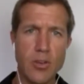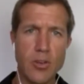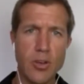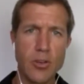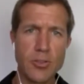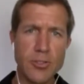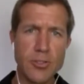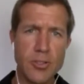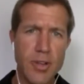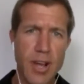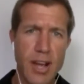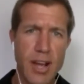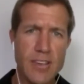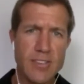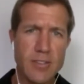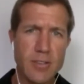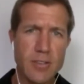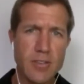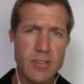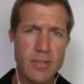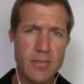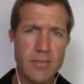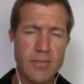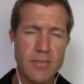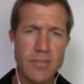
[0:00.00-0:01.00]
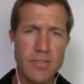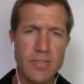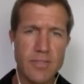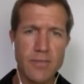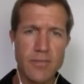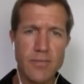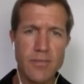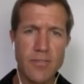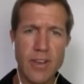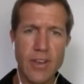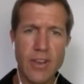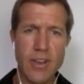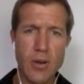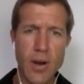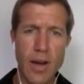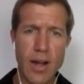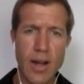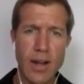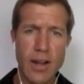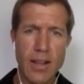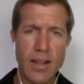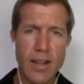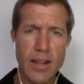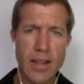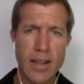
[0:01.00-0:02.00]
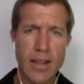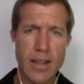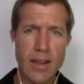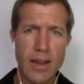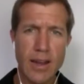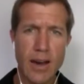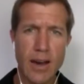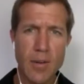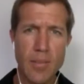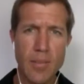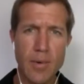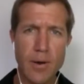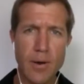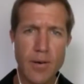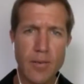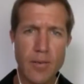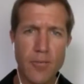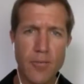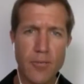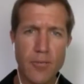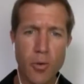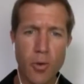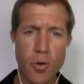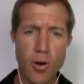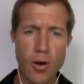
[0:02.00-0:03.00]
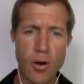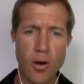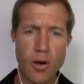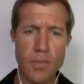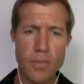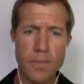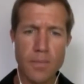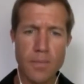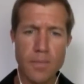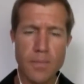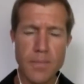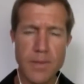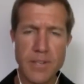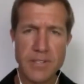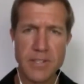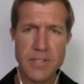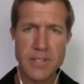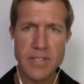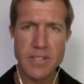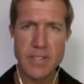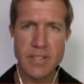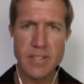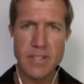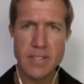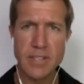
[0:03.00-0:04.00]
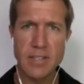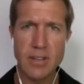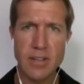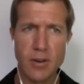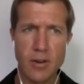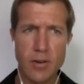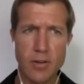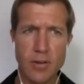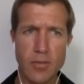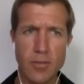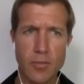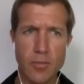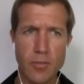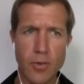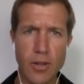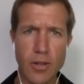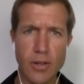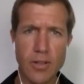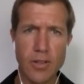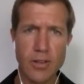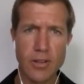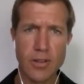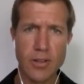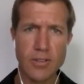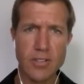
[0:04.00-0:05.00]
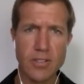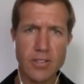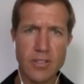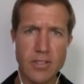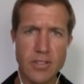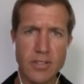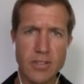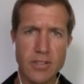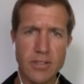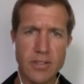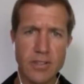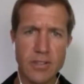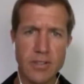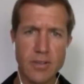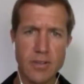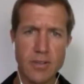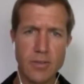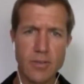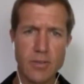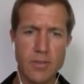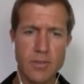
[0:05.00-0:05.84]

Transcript: don't you guys do some video editing for businesses or realtors too?